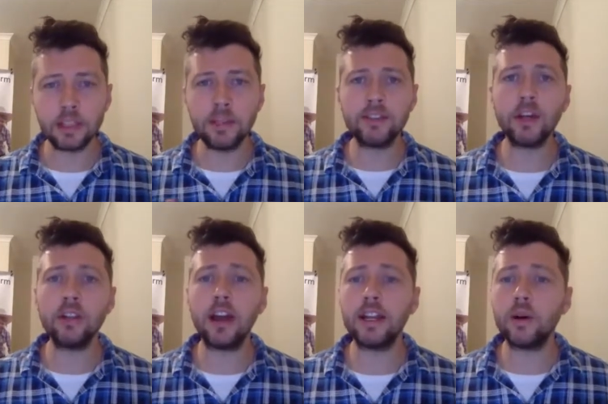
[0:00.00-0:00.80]
Then we have an
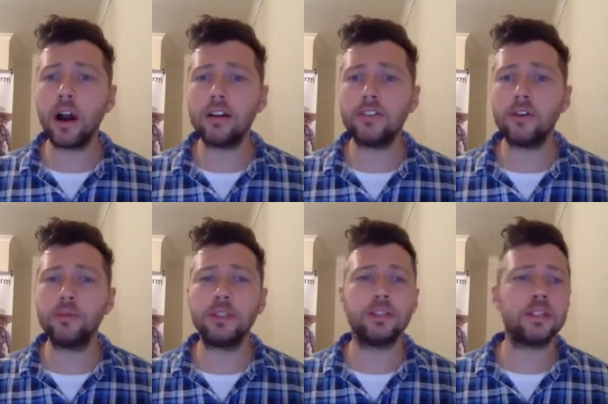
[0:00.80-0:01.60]
online inquiry
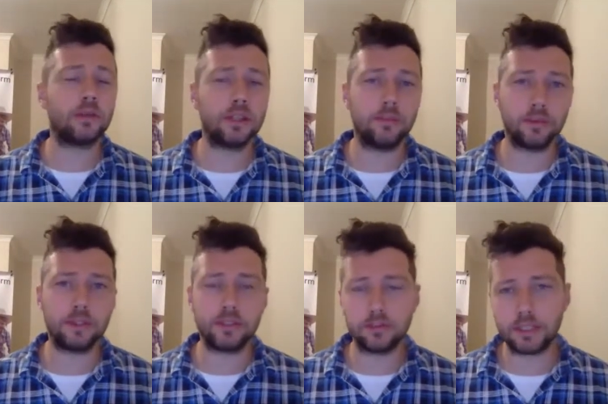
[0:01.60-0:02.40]
form. You can just quickly
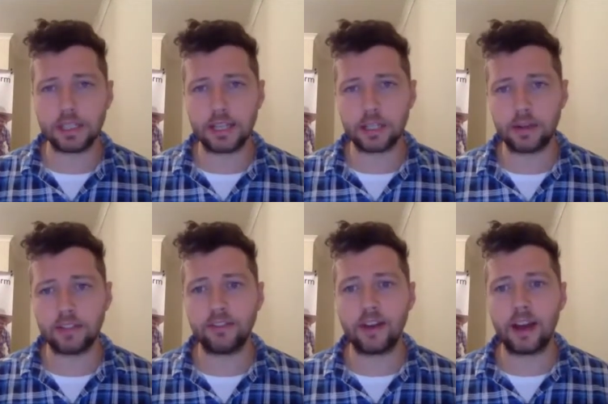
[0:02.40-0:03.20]
put some details
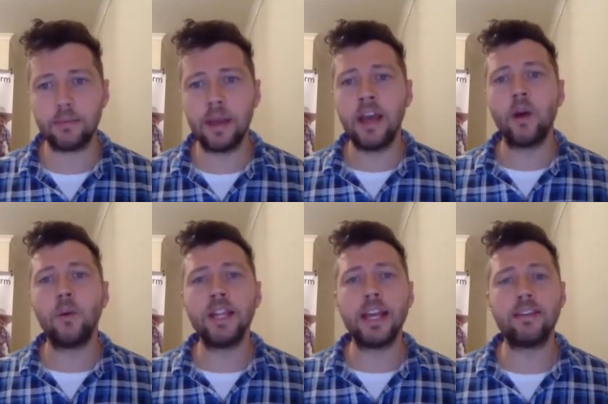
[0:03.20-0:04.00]
around your farm.
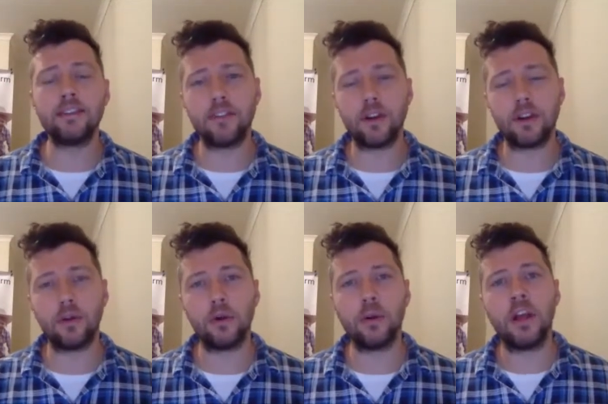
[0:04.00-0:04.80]
We then have a phone
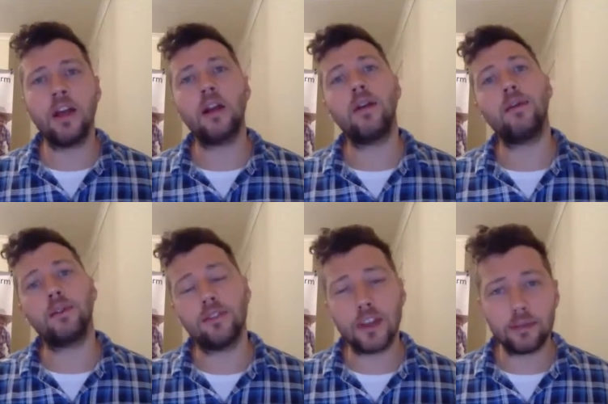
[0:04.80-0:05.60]
call
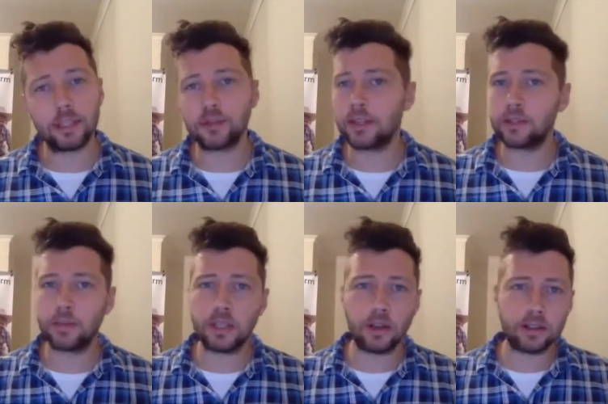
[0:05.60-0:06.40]
around your farming dreams.
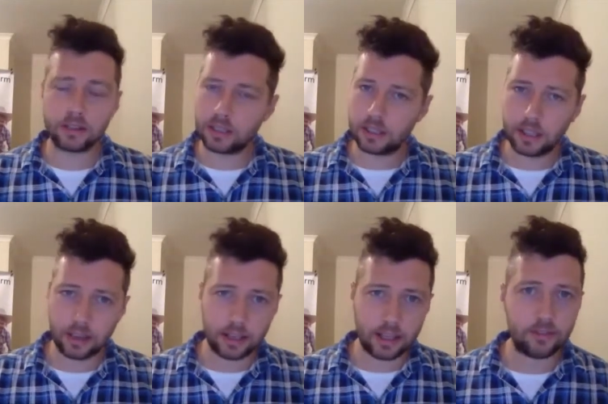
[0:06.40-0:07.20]
We don't do,
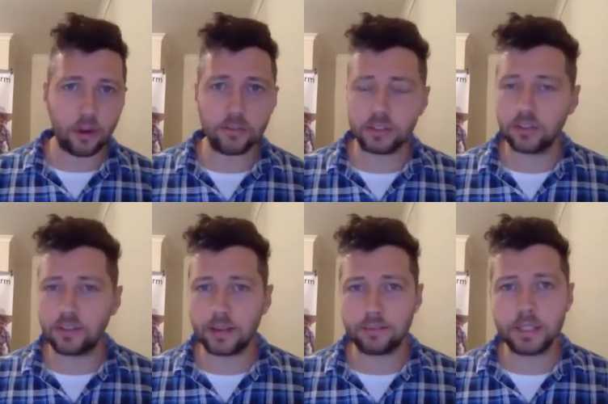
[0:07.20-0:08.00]
uh, get involved in your
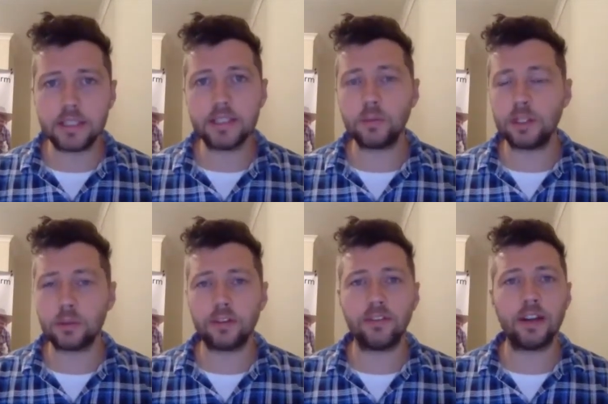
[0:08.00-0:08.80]
farm business. We
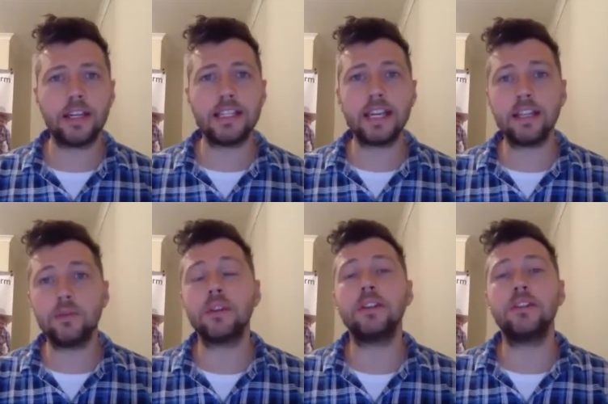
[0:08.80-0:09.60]
just want to find out exactly
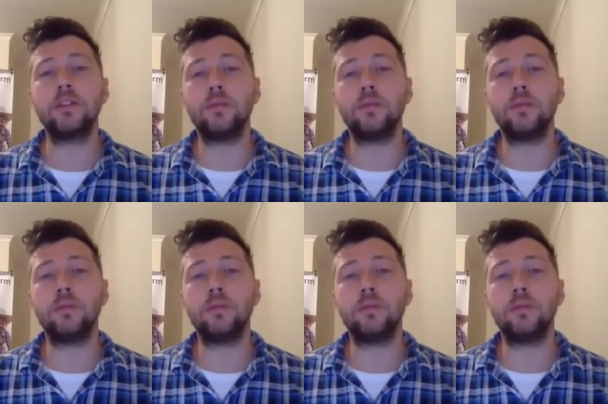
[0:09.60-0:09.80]
what it is